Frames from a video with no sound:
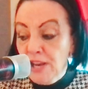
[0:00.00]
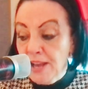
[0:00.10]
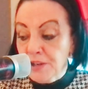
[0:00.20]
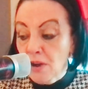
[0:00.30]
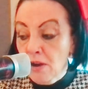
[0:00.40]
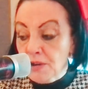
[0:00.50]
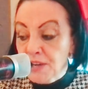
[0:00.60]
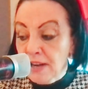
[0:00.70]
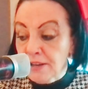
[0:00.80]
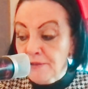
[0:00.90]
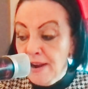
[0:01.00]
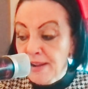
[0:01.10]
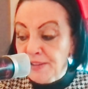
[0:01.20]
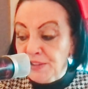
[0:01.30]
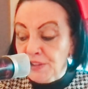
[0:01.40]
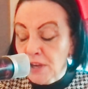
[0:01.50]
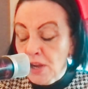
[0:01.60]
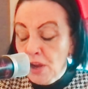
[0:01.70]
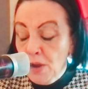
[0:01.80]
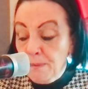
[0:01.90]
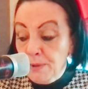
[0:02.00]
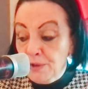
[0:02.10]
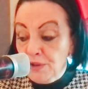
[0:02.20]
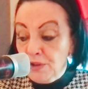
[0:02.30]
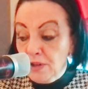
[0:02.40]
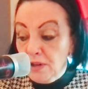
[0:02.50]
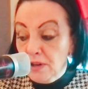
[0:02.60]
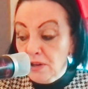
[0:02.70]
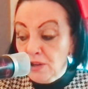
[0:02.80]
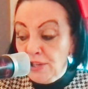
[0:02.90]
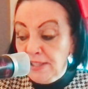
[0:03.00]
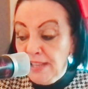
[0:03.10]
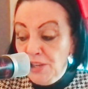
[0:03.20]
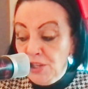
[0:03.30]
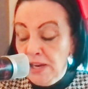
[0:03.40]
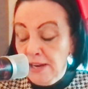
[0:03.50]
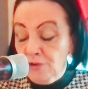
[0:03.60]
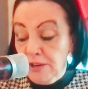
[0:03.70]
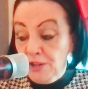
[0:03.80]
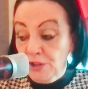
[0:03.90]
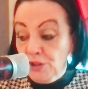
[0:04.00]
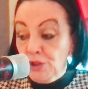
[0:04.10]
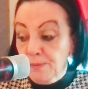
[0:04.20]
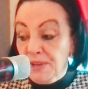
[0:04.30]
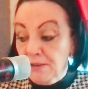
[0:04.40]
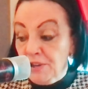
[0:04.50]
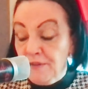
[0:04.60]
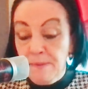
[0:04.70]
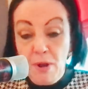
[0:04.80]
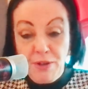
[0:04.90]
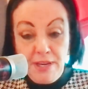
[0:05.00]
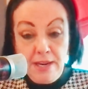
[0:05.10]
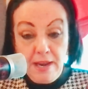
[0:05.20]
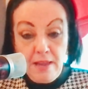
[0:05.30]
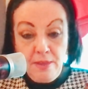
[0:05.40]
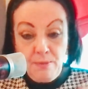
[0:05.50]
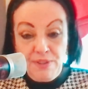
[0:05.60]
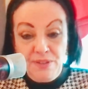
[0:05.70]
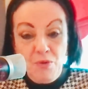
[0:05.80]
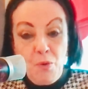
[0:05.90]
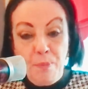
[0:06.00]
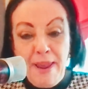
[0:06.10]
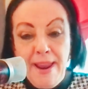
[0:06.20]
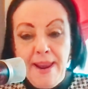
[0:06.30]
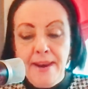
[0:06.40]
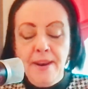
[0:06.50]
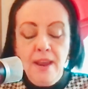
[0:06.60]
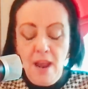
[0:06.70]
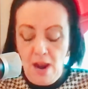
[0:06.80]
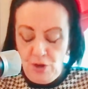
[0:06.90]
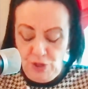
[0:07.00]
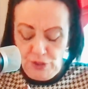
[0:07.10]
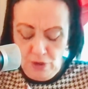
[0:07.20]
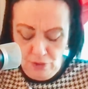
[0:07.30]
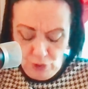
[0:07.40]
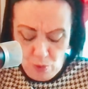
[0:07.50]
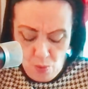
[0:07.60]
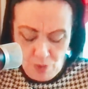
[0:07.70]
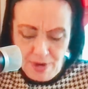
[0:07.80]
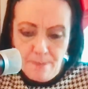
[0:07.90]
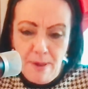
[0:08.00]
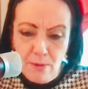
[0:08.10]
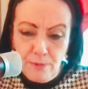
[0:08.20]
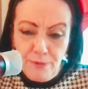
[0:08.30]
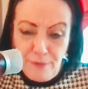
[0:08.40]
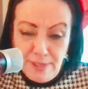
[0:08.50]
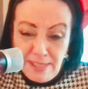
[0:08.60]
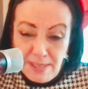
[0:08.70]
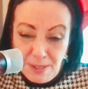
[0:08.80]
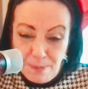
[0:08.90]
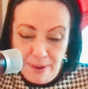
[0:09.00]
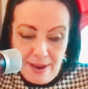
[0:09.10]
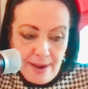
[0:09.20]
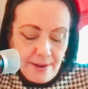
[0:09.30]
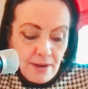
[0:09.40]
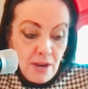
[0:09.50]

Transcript: had a cardiac arrest, but she said she literally just jumped out of her body and there was no pain. And she's not talking about physical pain.